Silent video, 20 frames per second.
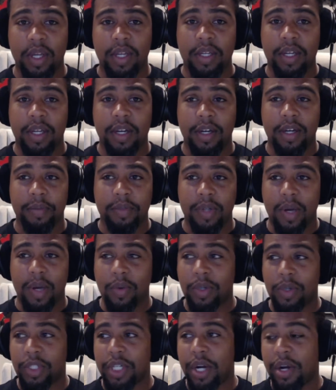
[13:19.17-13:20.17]
so I
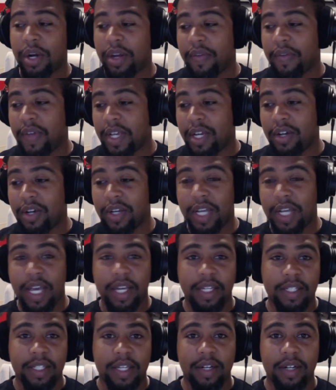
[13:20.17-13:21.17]
won't share any of it here yet,
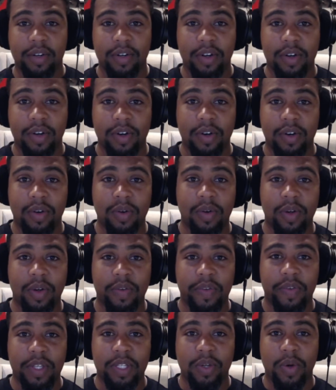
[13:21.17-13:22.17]
because I don't know if
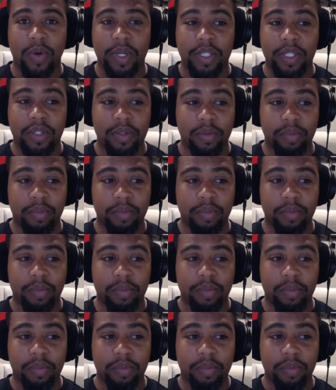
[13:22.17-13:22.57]
he's going to.